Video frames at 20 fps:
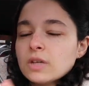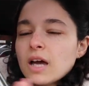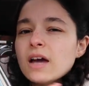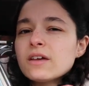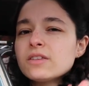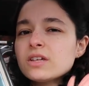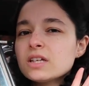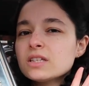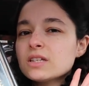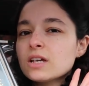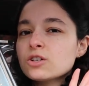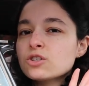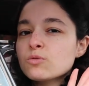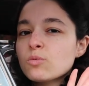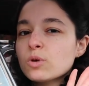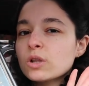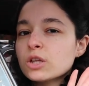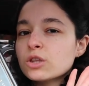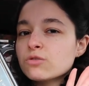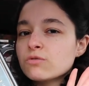I think it's actually
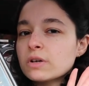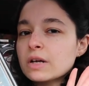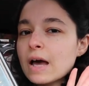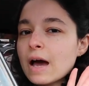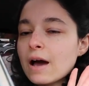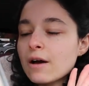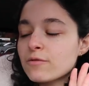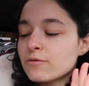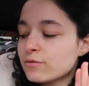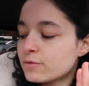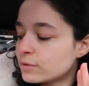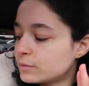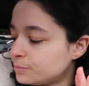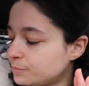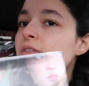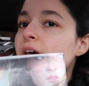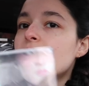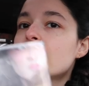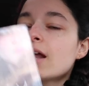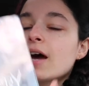more like 3.5.
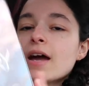Then